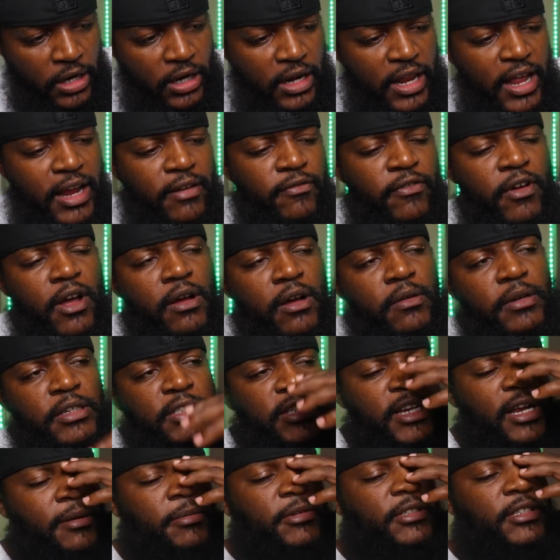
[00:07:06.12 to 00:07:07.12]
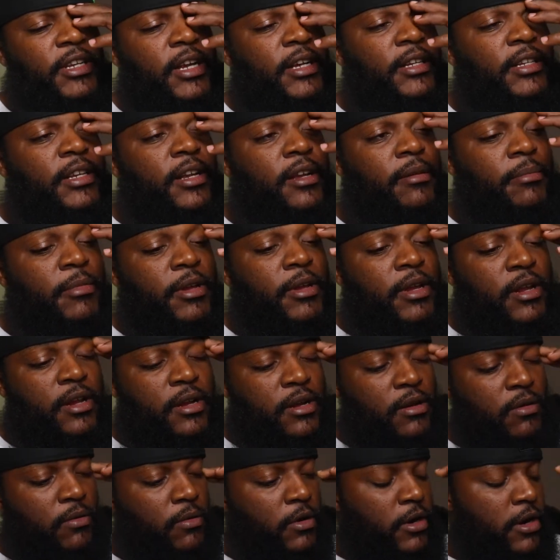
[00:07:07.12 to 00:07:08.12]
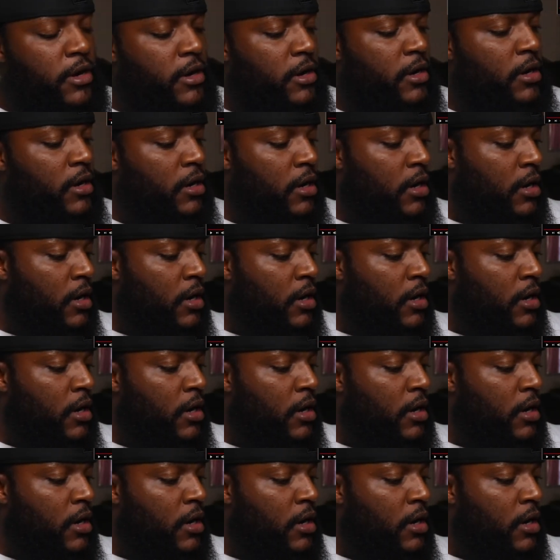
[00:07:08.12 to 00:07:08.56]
Life always happens like that, man, where,